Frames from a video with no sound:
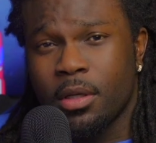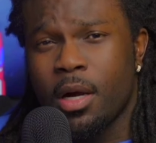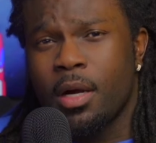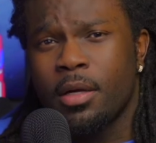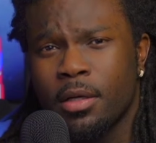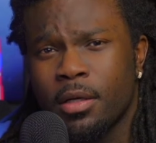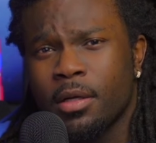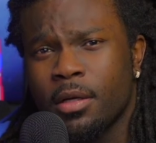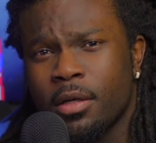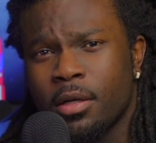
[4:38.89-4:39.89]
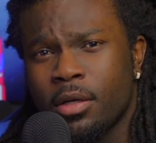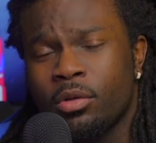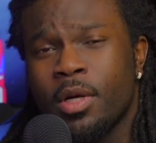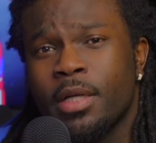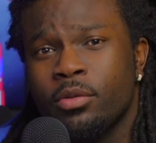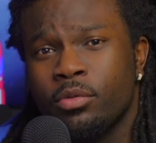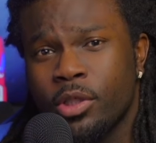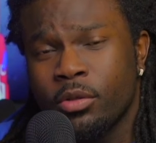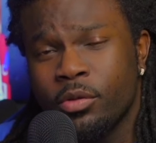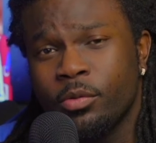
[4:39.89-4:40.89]
All right, you got two
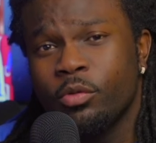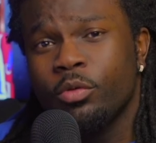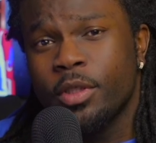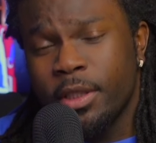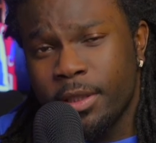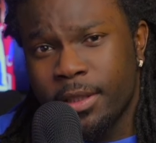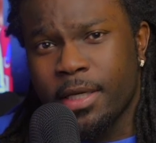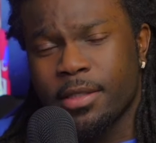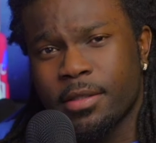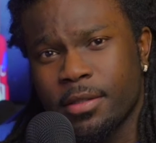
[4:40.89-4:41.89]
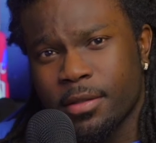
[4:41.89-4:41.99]
children through C-section,